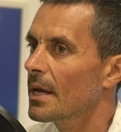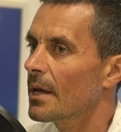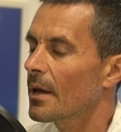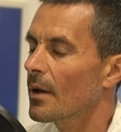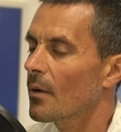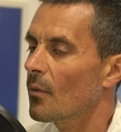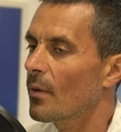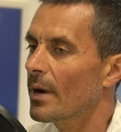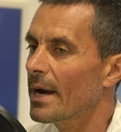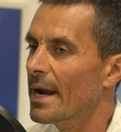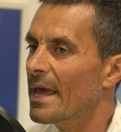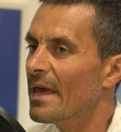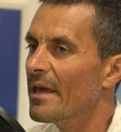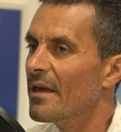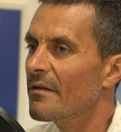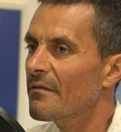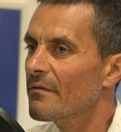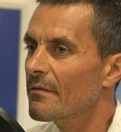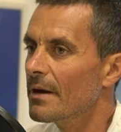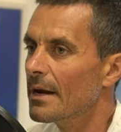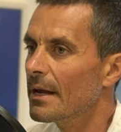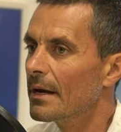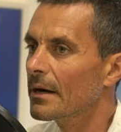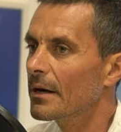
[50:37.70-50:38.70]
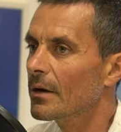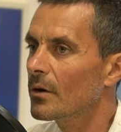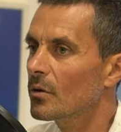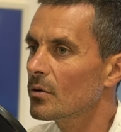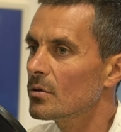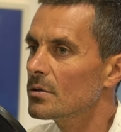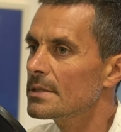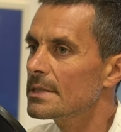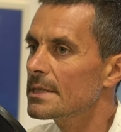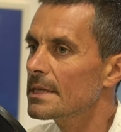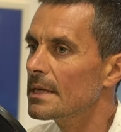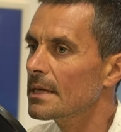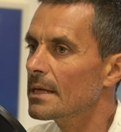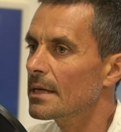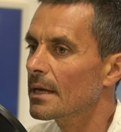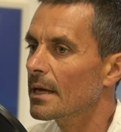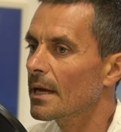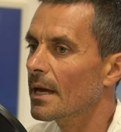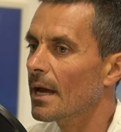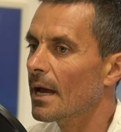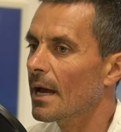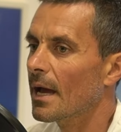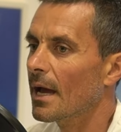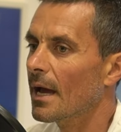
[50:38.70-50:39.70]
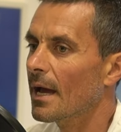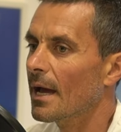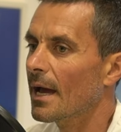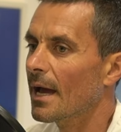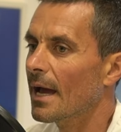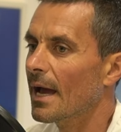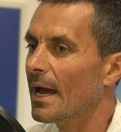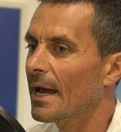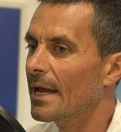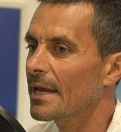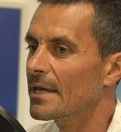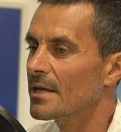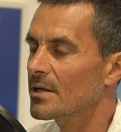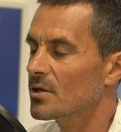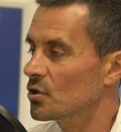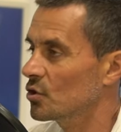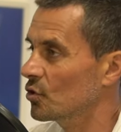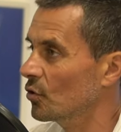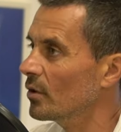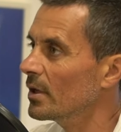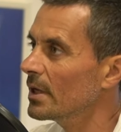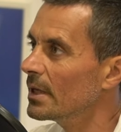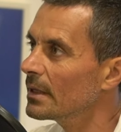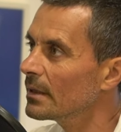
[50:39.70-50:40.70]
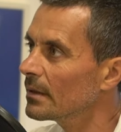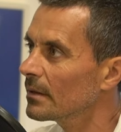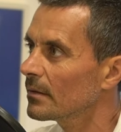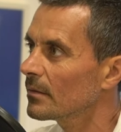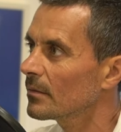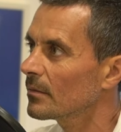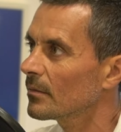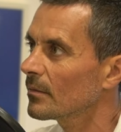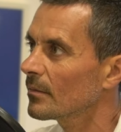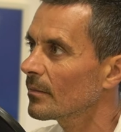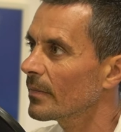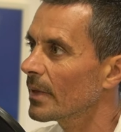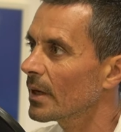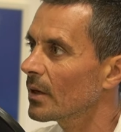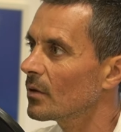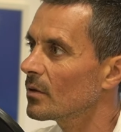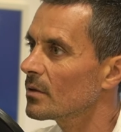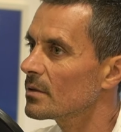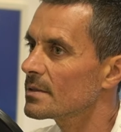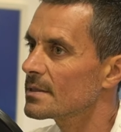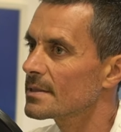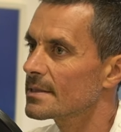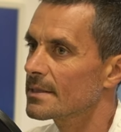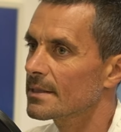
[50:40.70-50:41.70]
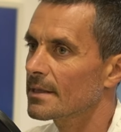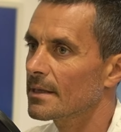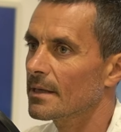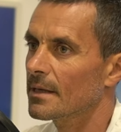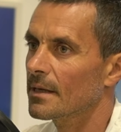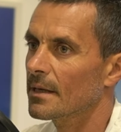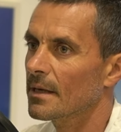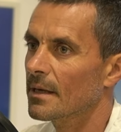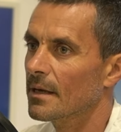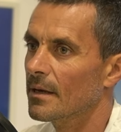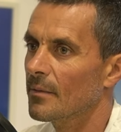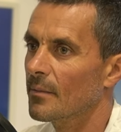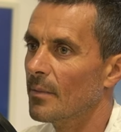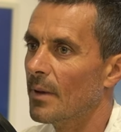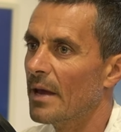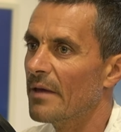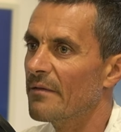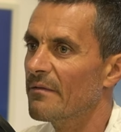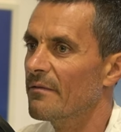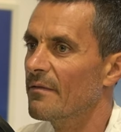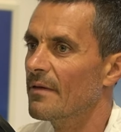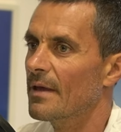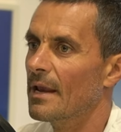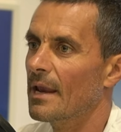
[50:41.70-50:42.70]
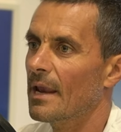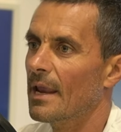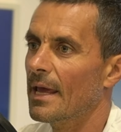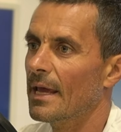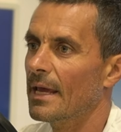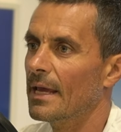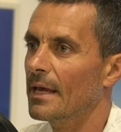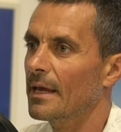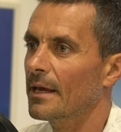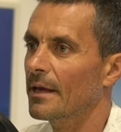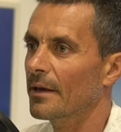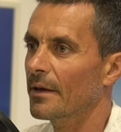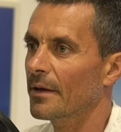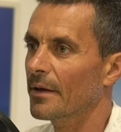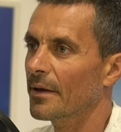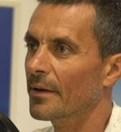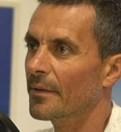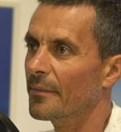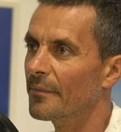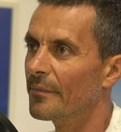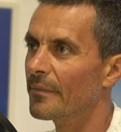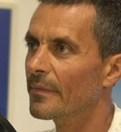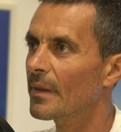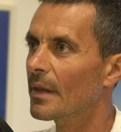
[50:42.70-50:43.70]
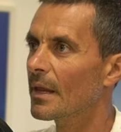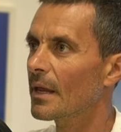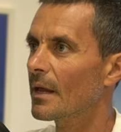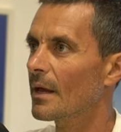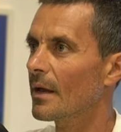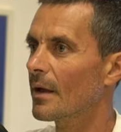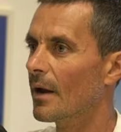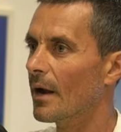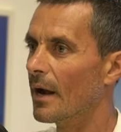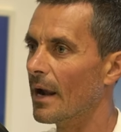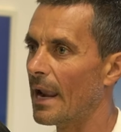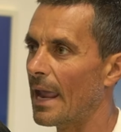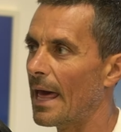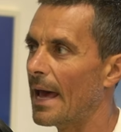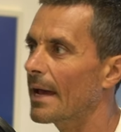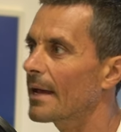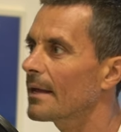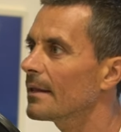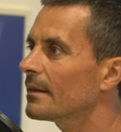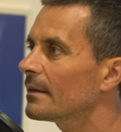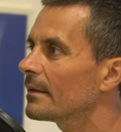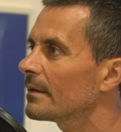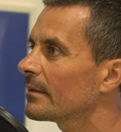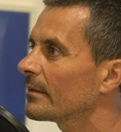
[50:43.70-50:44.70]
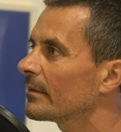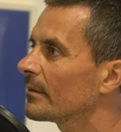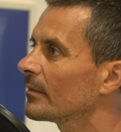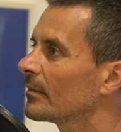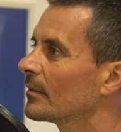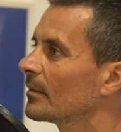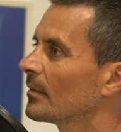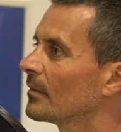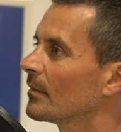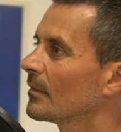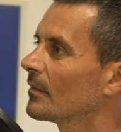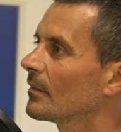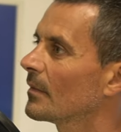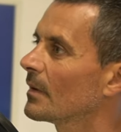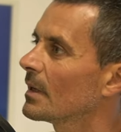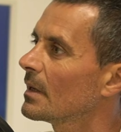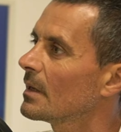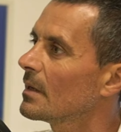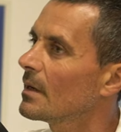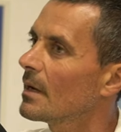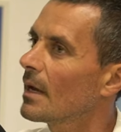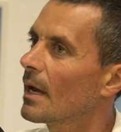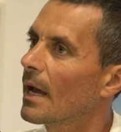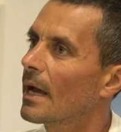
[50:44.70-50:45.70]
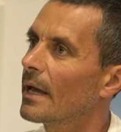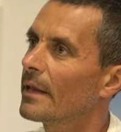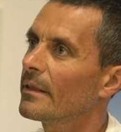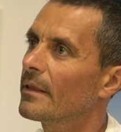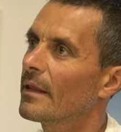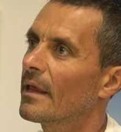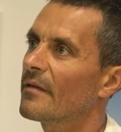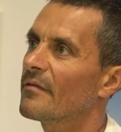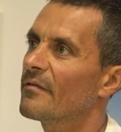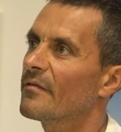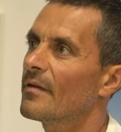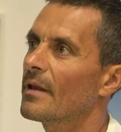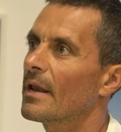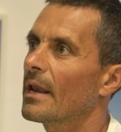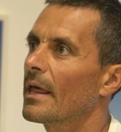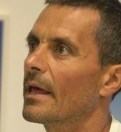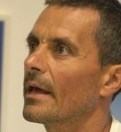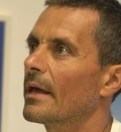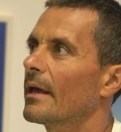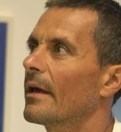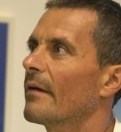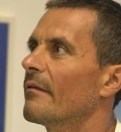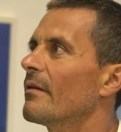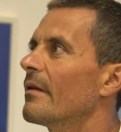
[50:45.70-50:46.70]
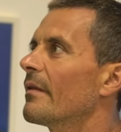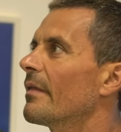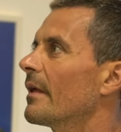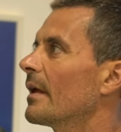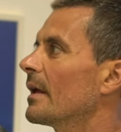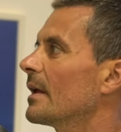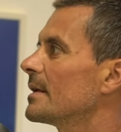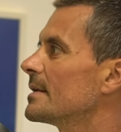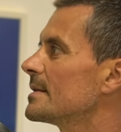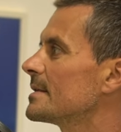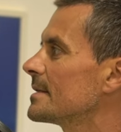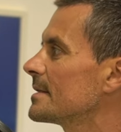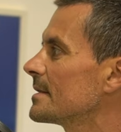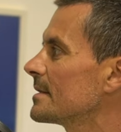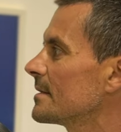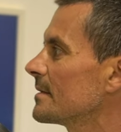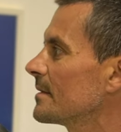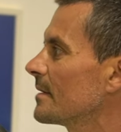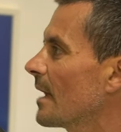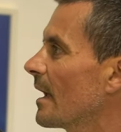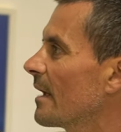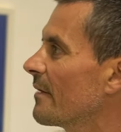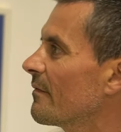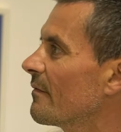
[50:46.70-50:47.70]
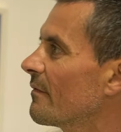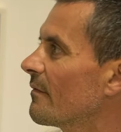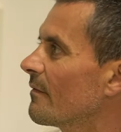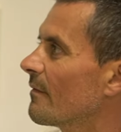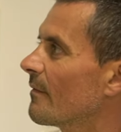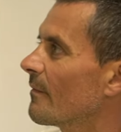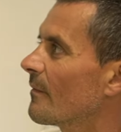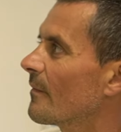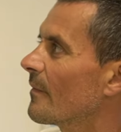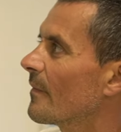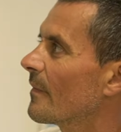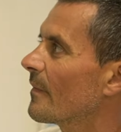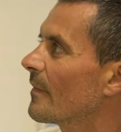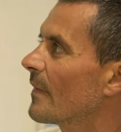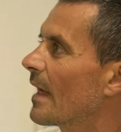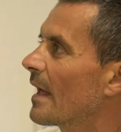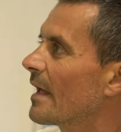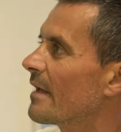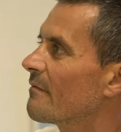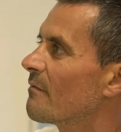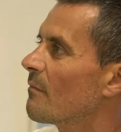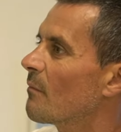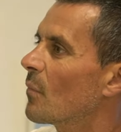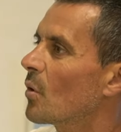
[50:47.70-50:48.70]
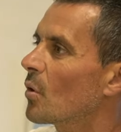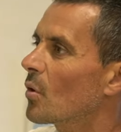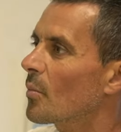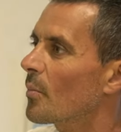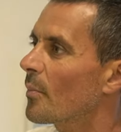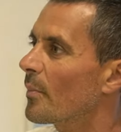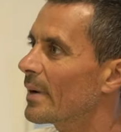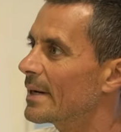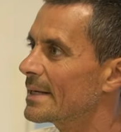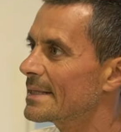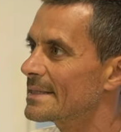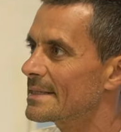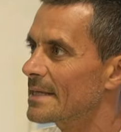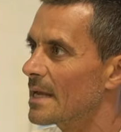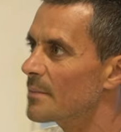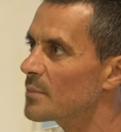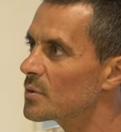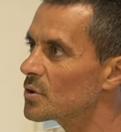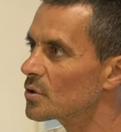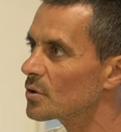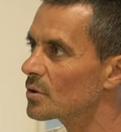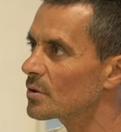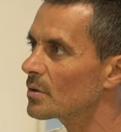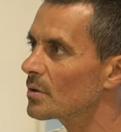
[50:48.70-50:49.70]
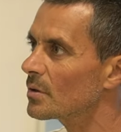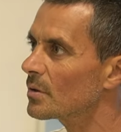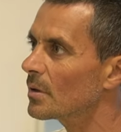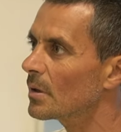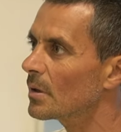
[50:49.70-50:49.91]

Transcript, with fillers: When I have narcosis, I enjoy it because uh, I feel like um, light, and I feel like everything is. I I have more perception.